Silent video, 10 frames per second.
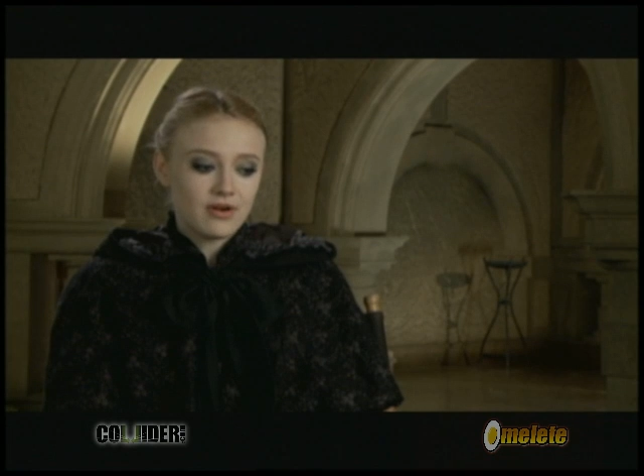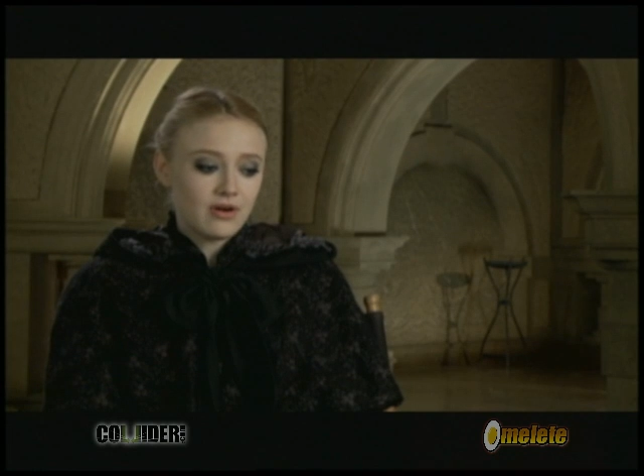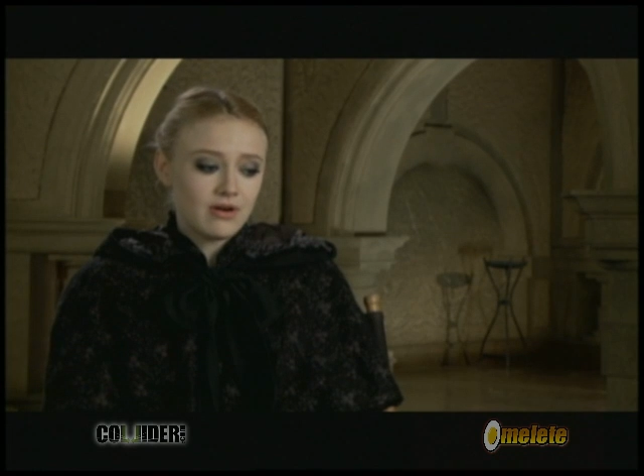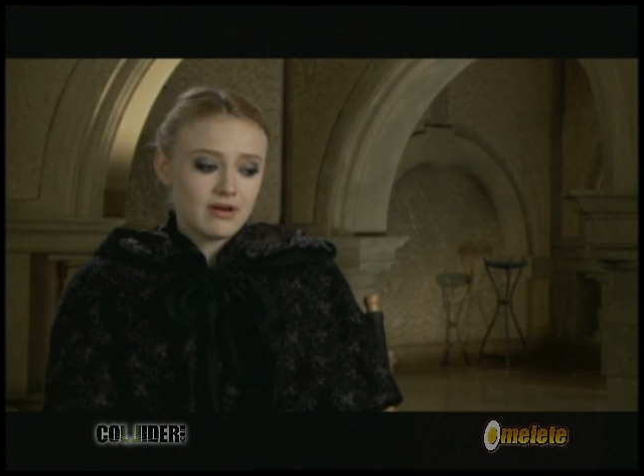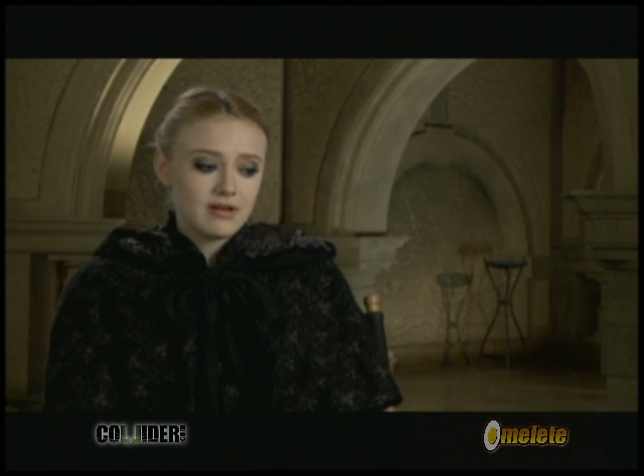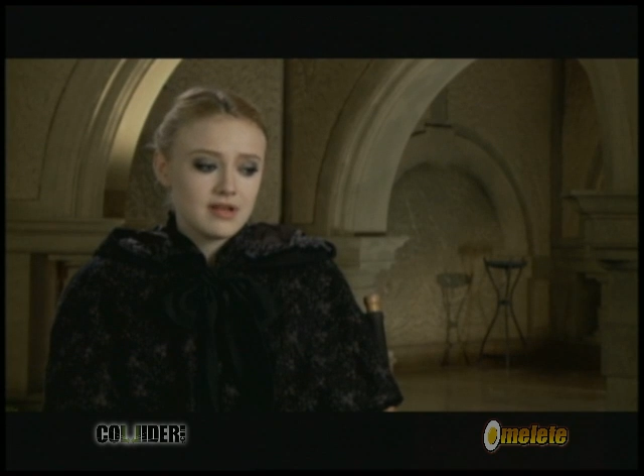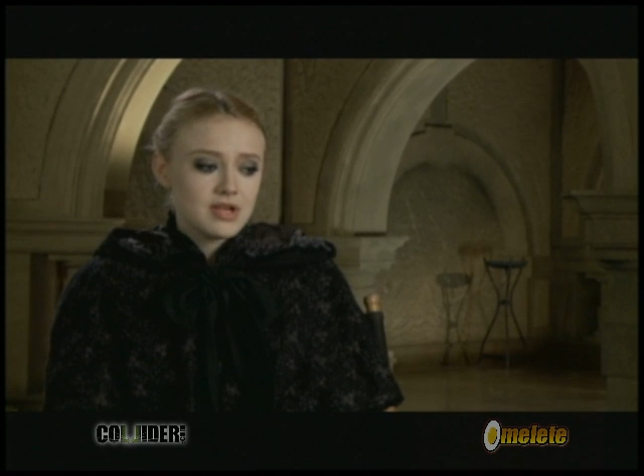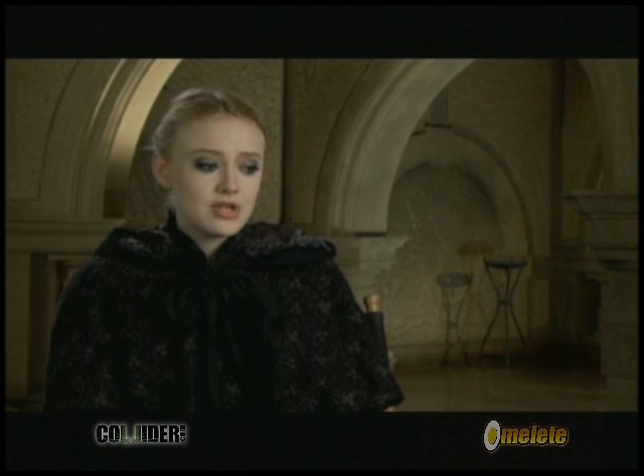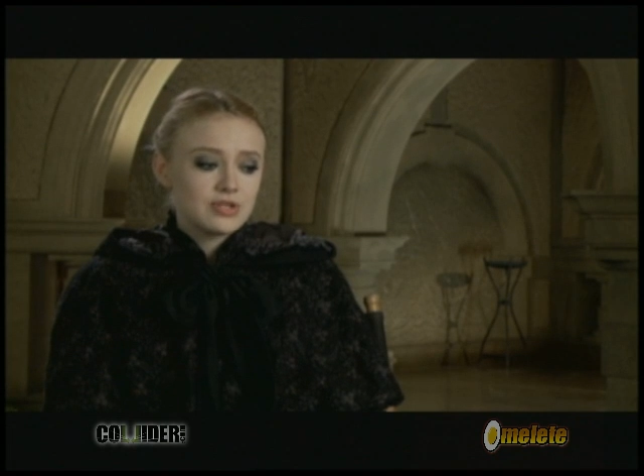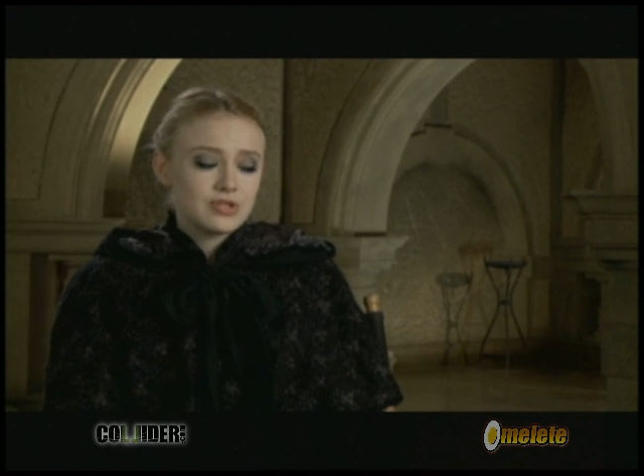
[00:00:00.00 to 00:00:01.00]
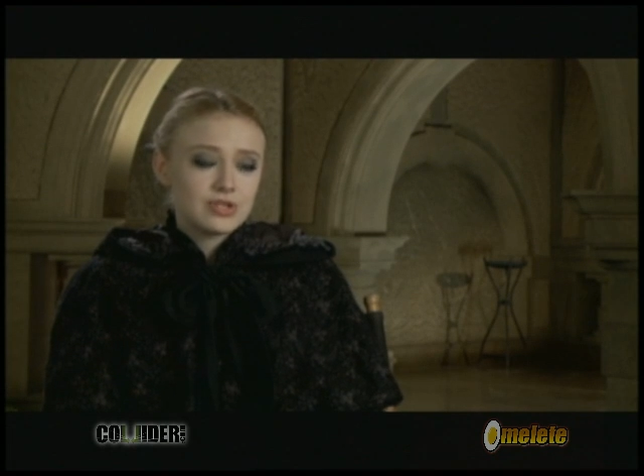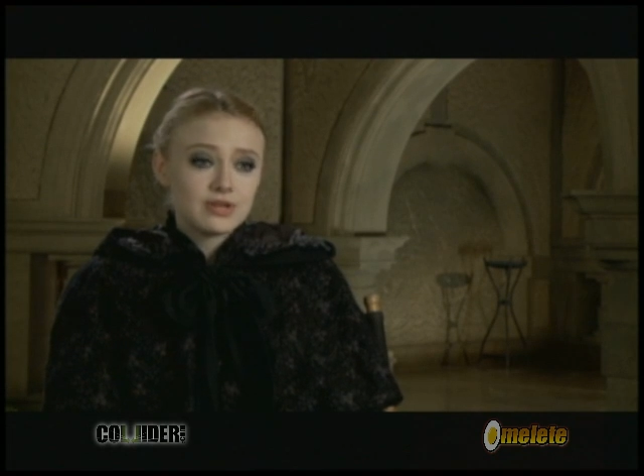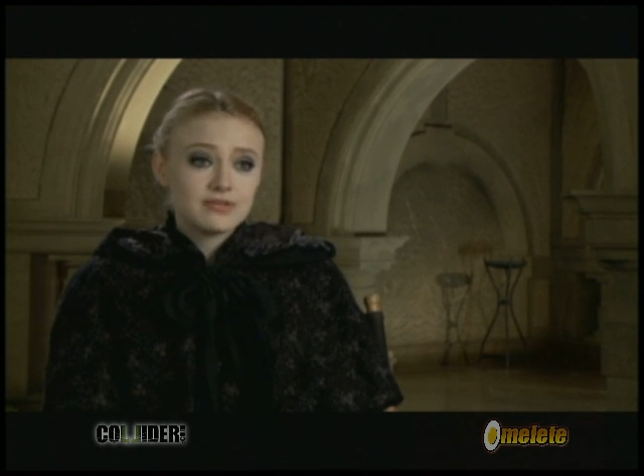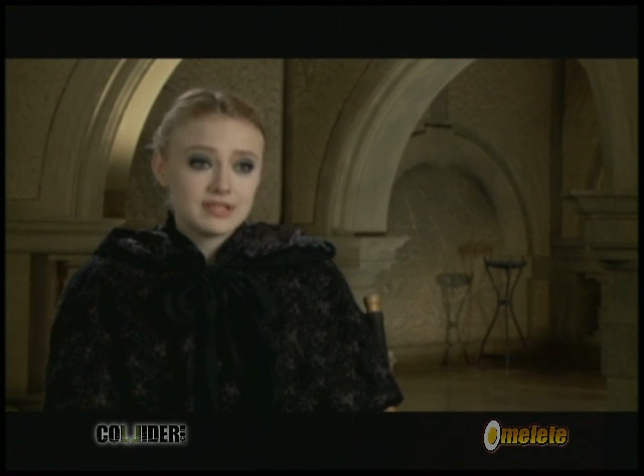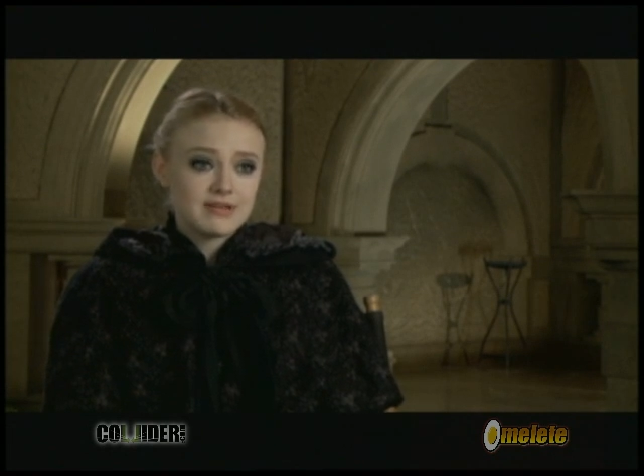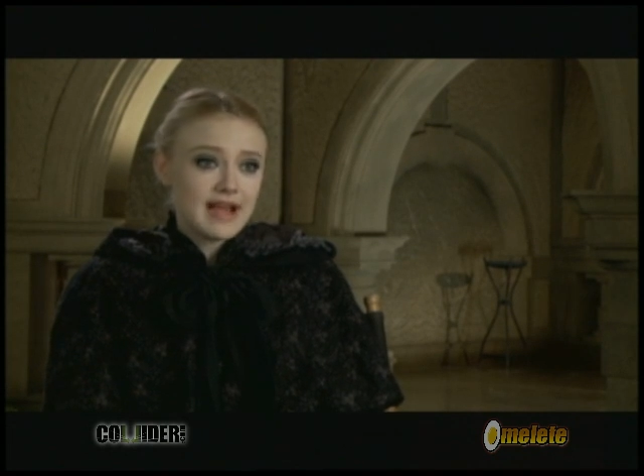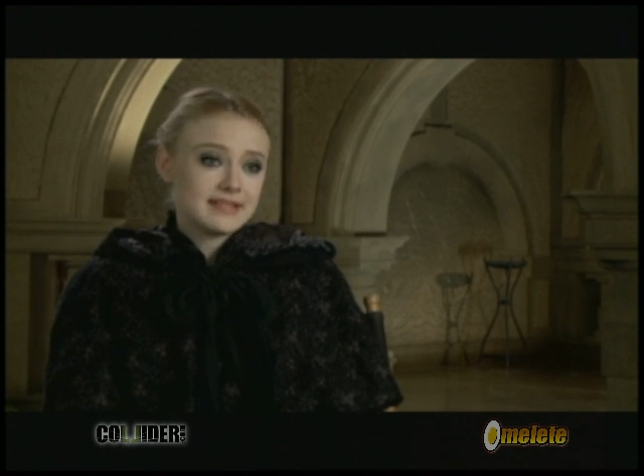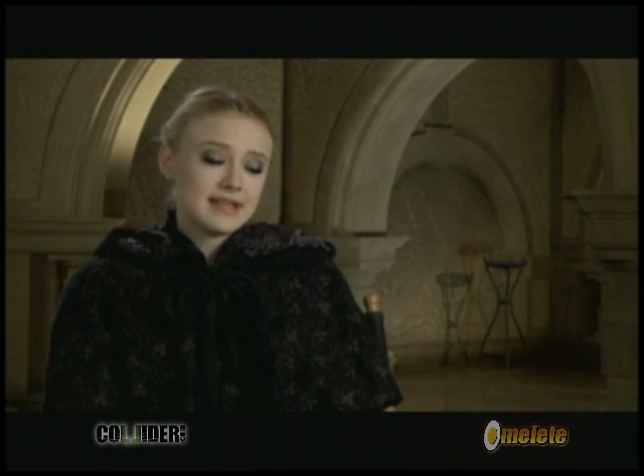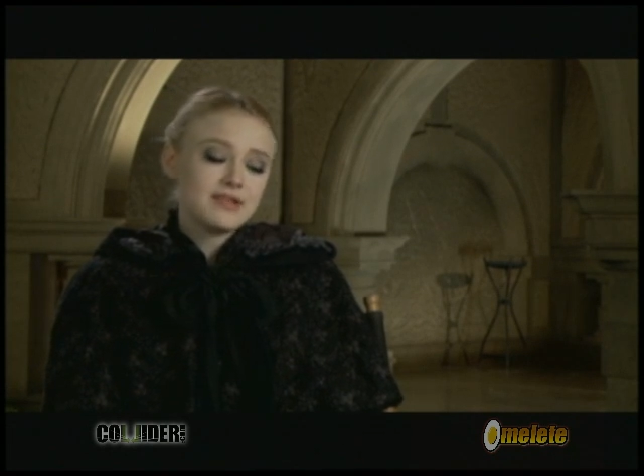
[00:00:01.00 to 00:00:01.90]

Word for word: They're all so nice.